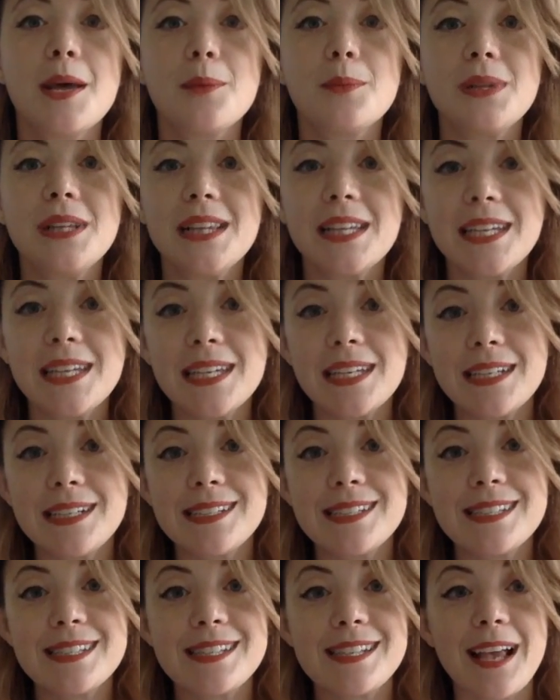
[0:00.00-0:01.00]

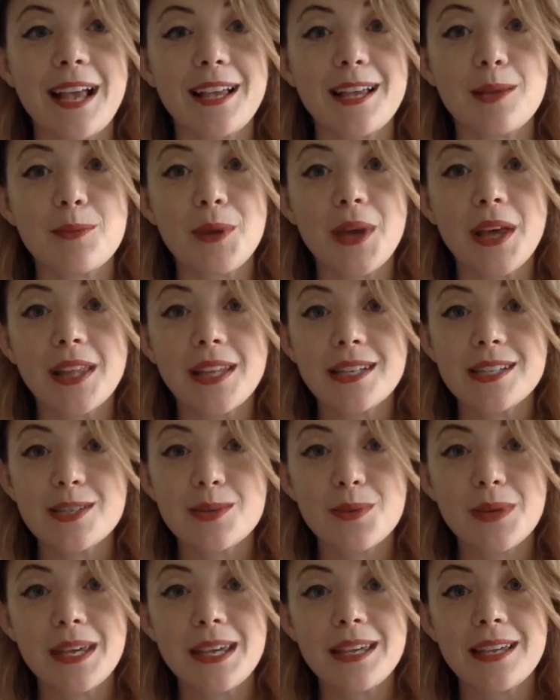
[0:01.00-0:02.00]
please email it to
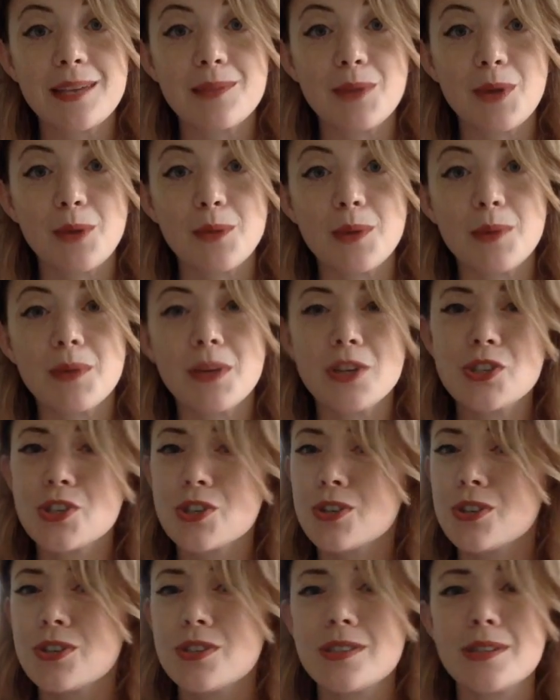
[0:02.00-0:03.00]
me. Email me
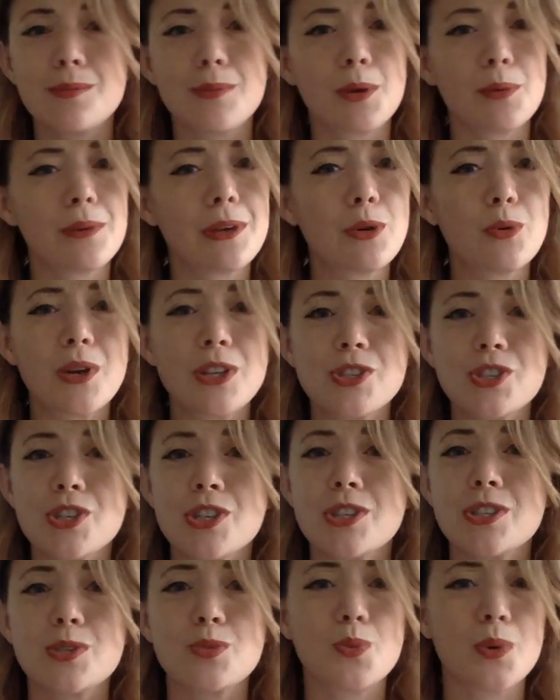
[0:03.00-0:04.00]
pictures, email me
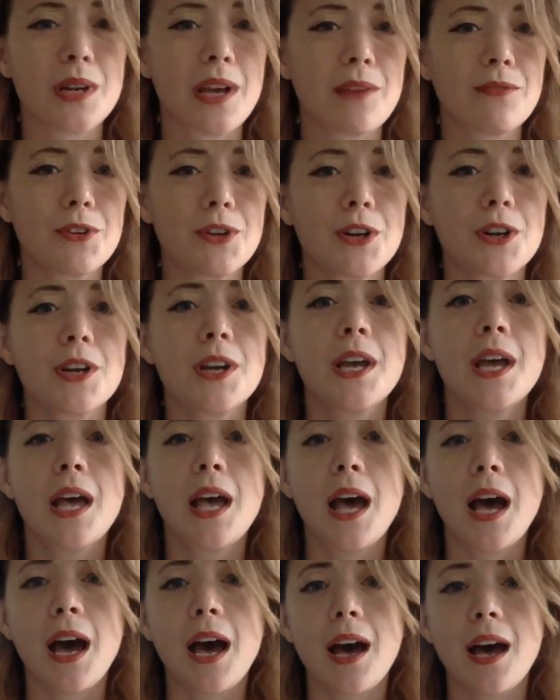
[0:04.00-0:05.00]
questions, whatever,
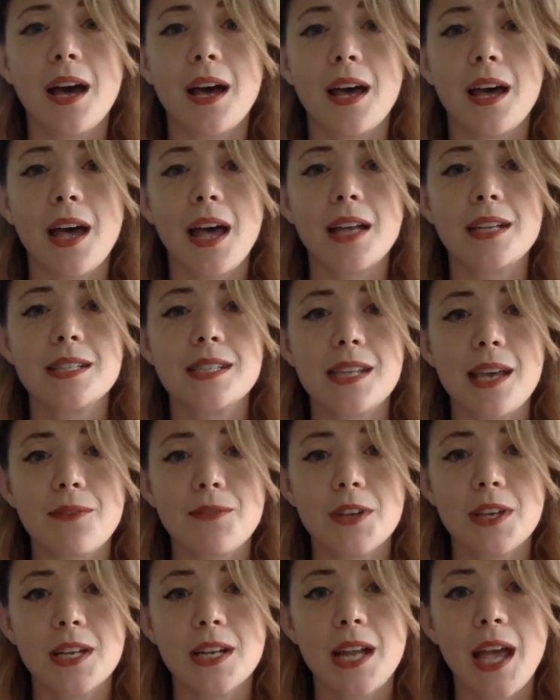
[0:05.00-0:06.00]
at
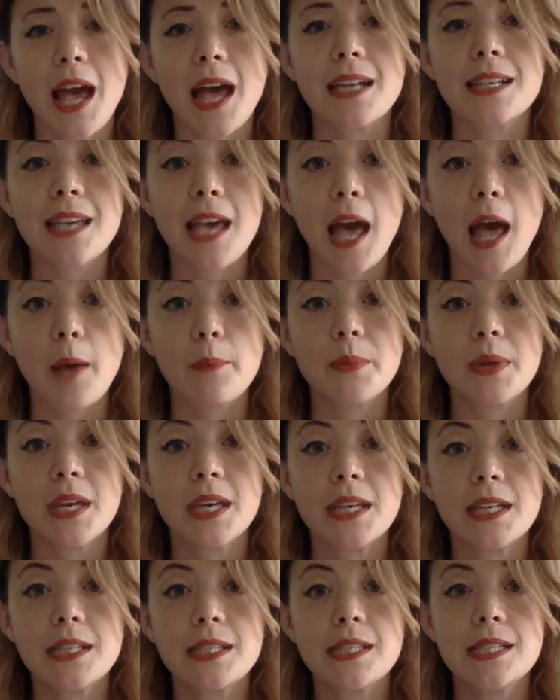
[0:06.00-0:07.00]

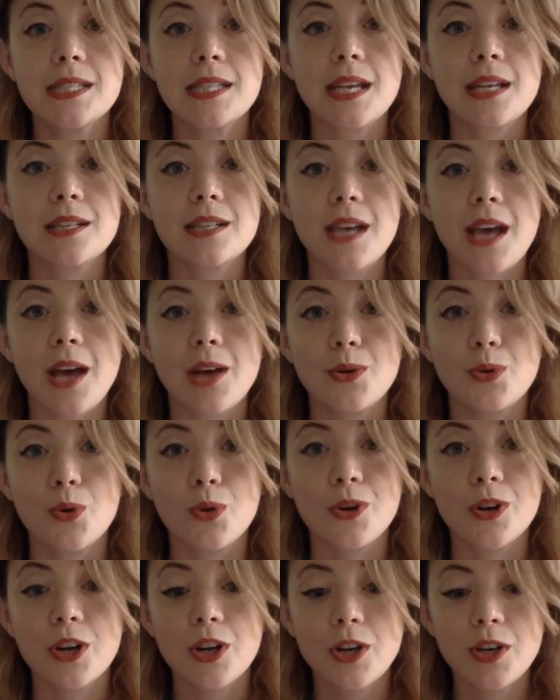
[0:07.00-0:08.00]

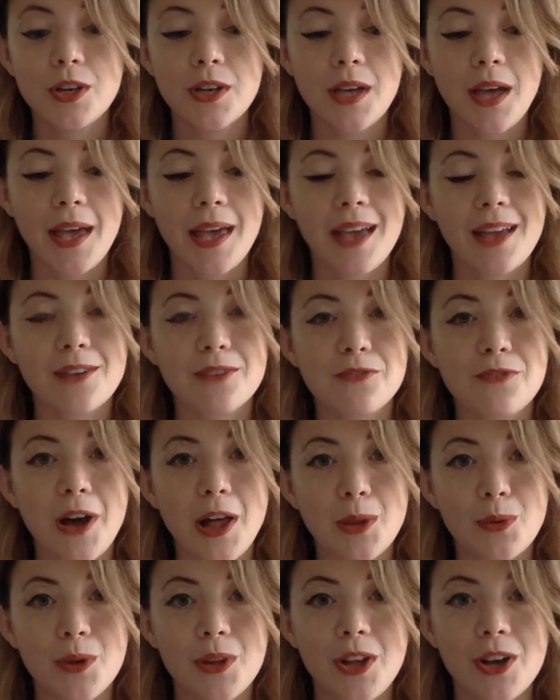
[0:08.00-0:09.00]
devin@capkids.org, and
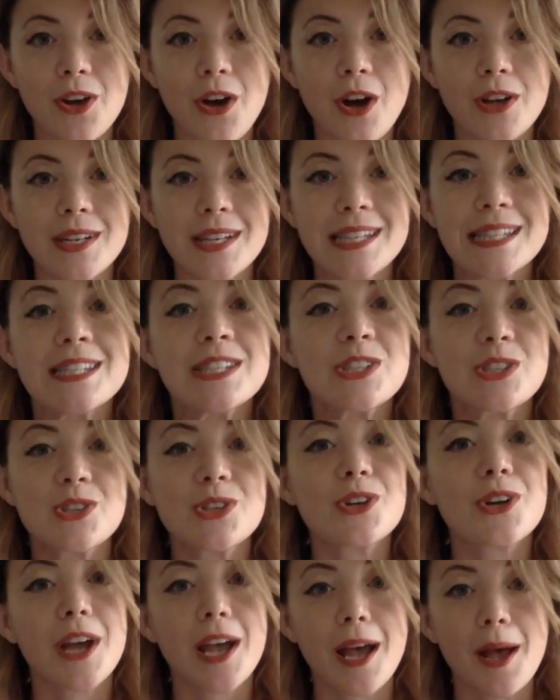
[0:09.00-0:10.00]
follow along on
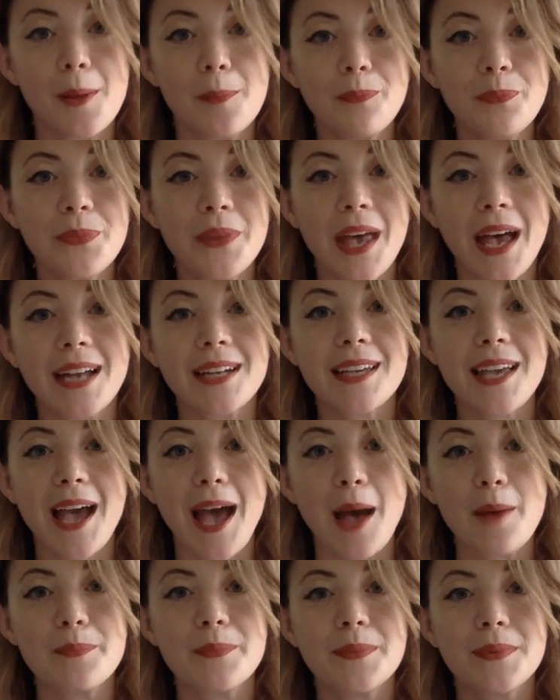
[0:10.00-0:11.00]
Instagram at
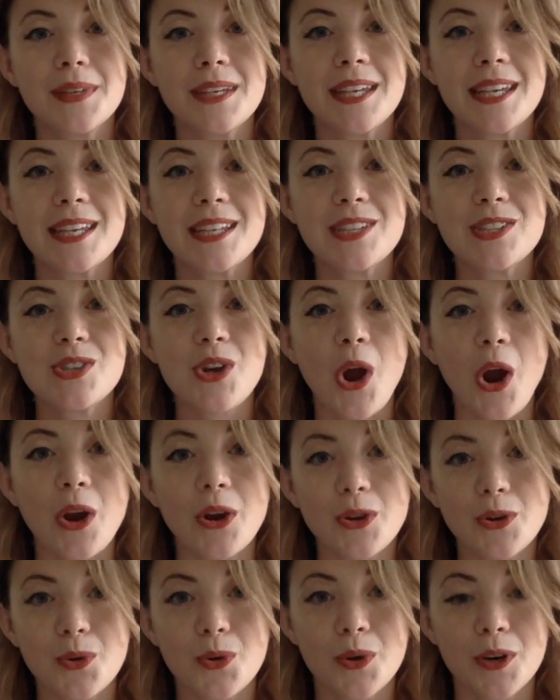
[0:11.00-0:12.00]
Cap Kids
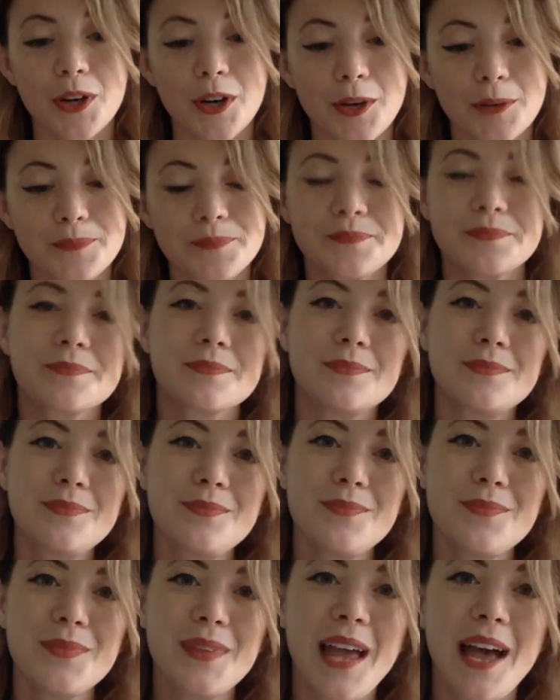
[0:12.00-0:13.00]
Art Corner.
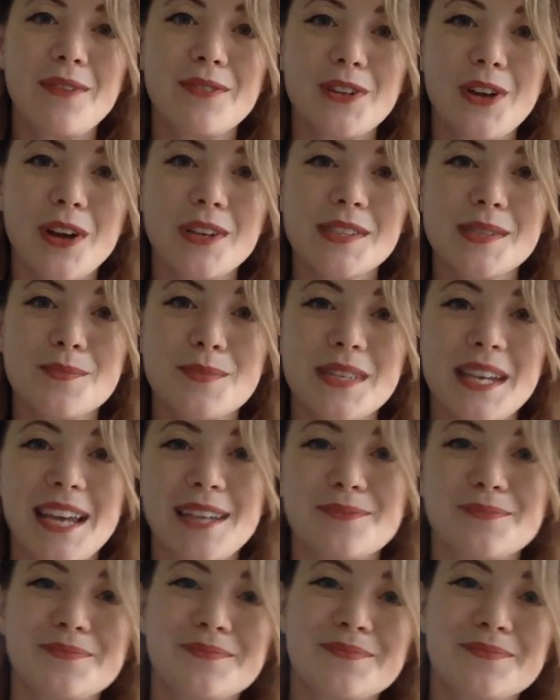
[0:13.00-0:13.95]
Have an awesome day.